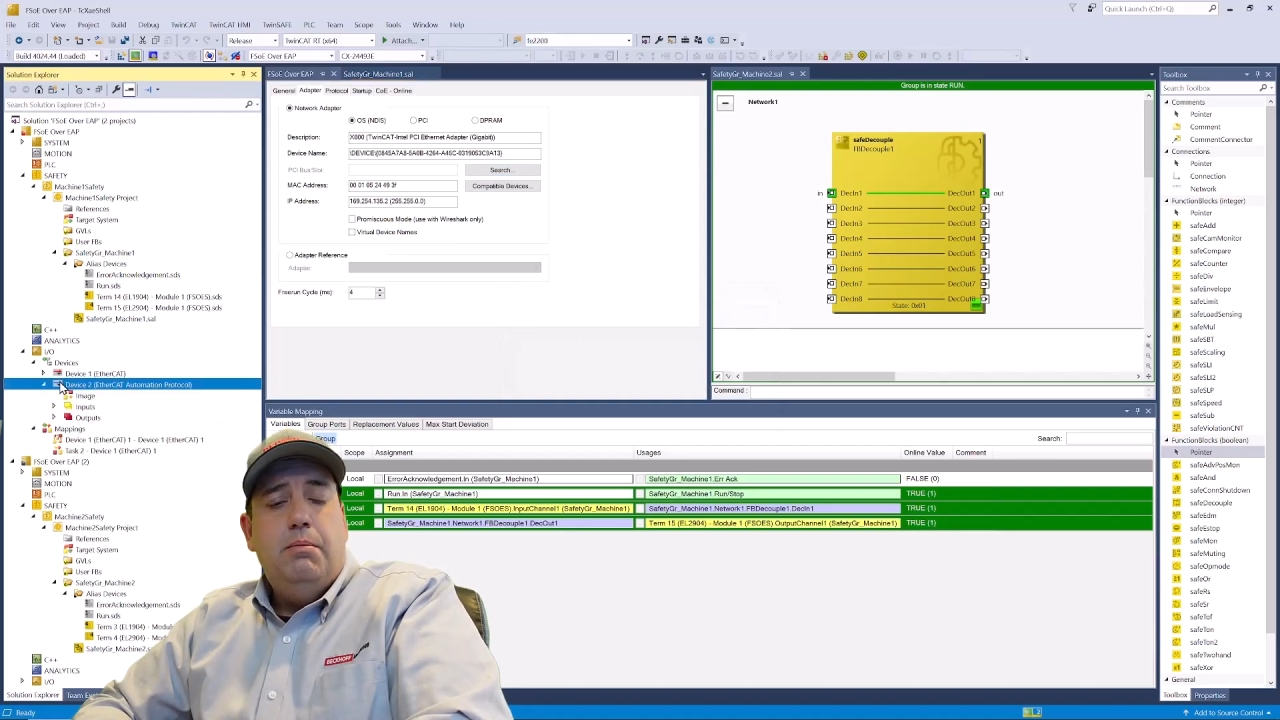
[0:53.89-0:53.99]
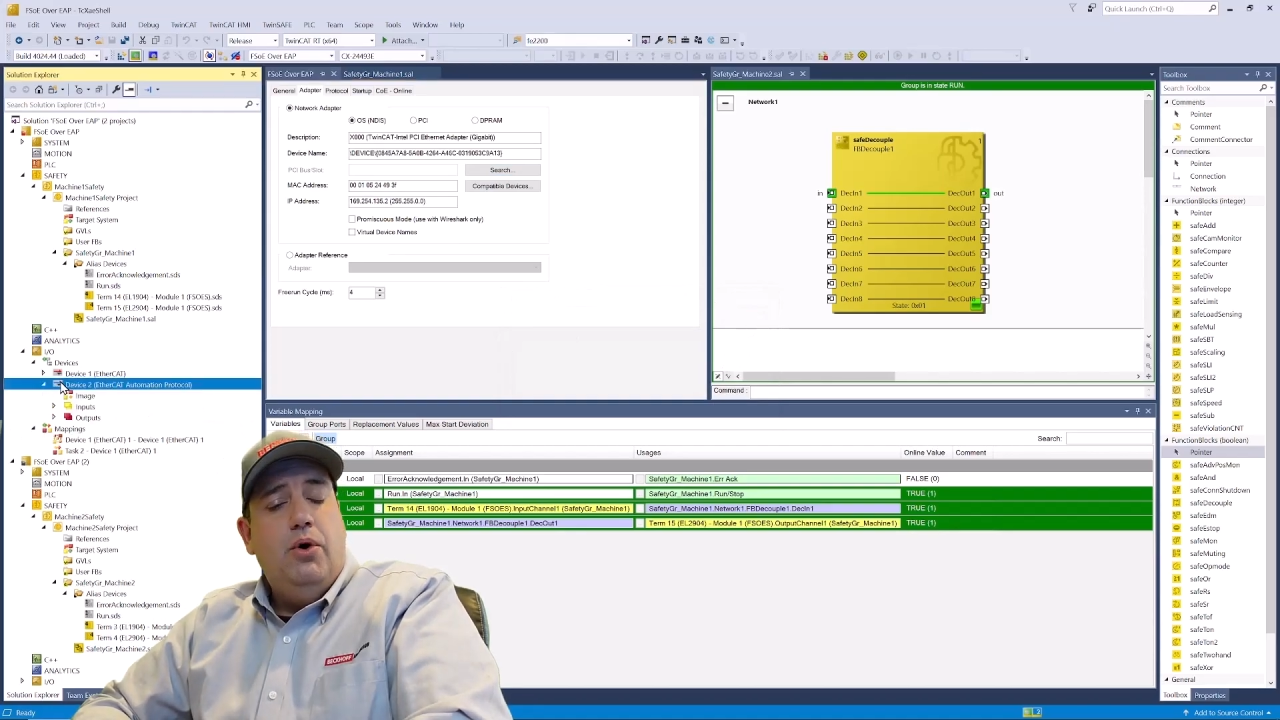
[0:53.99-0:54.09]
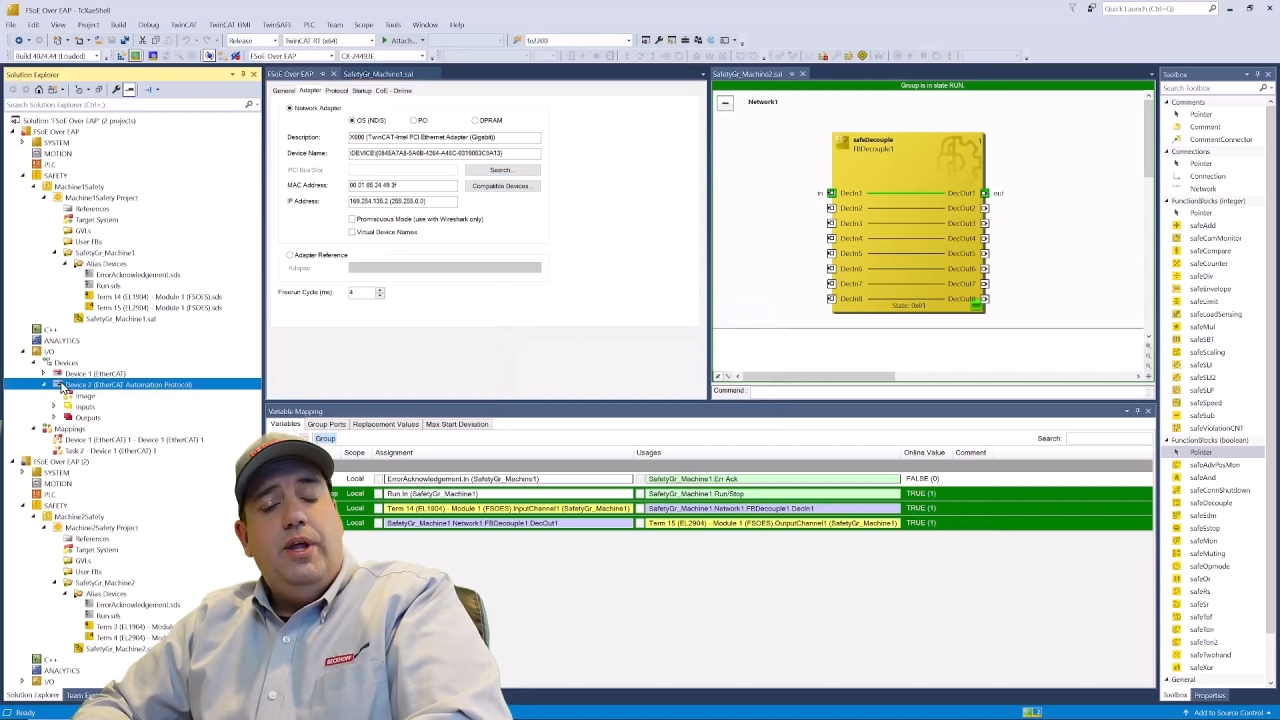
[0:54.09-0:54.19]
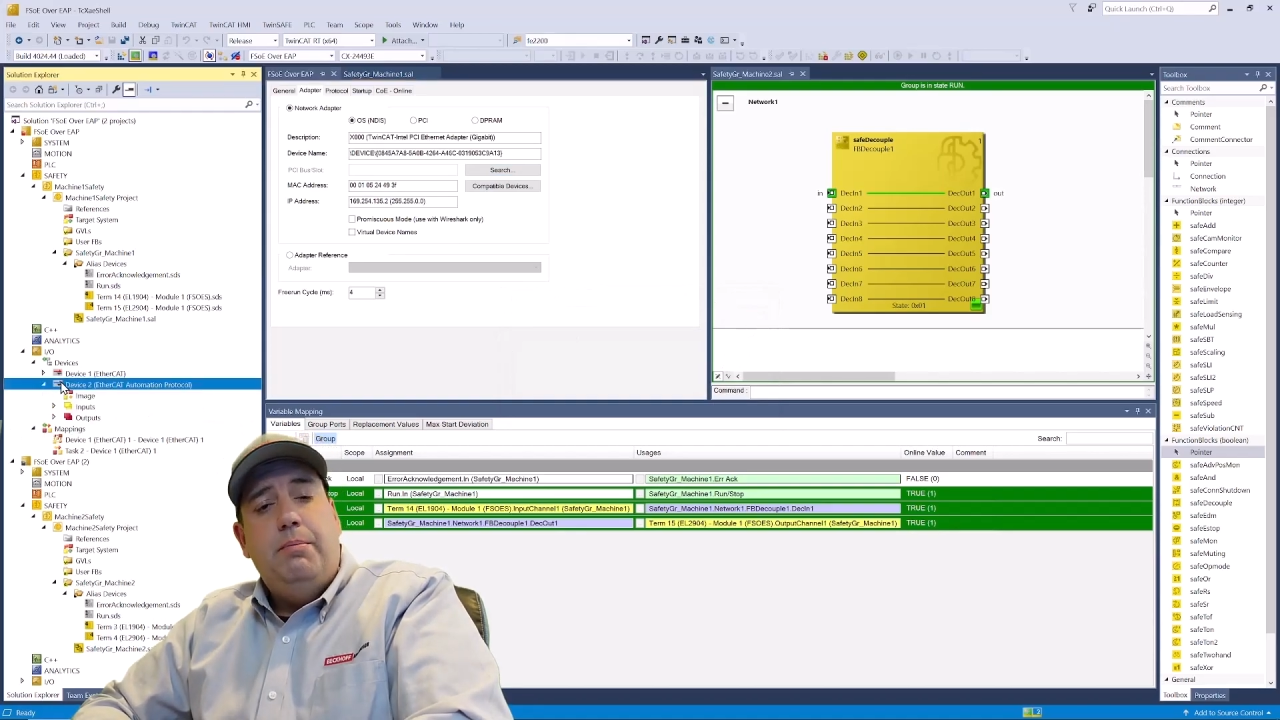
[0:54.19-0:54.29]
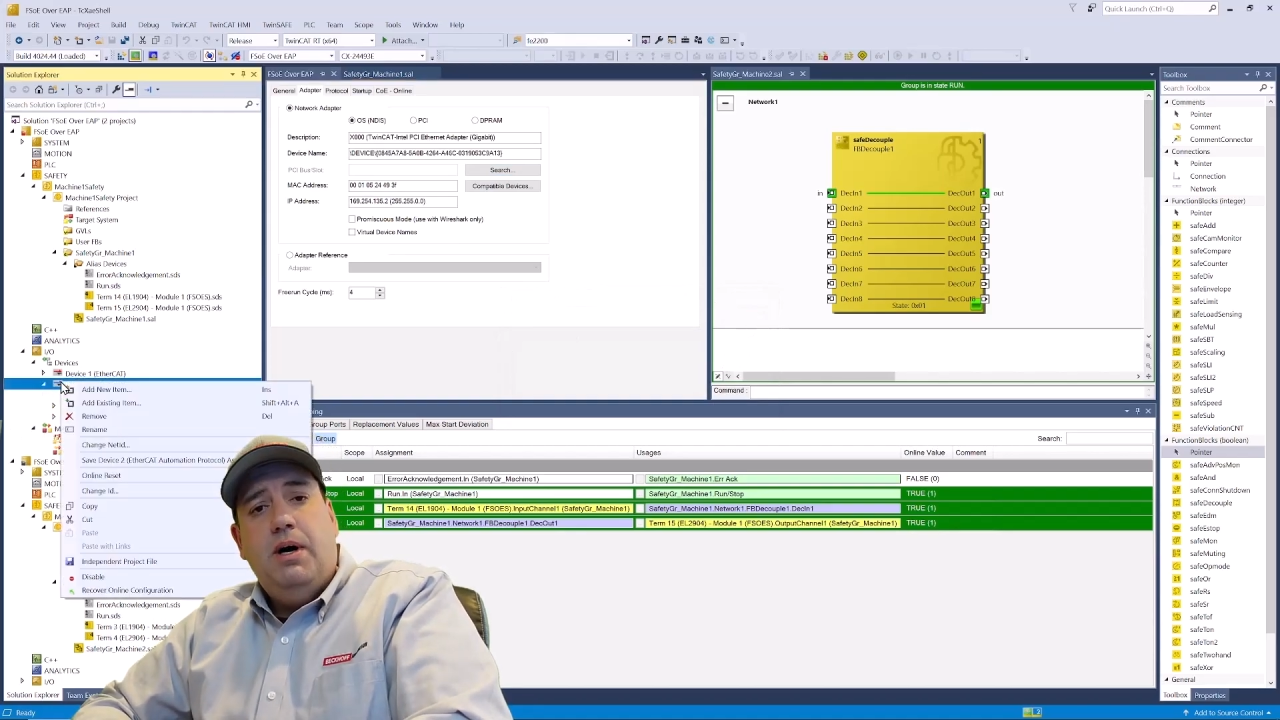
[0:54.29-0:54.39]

both a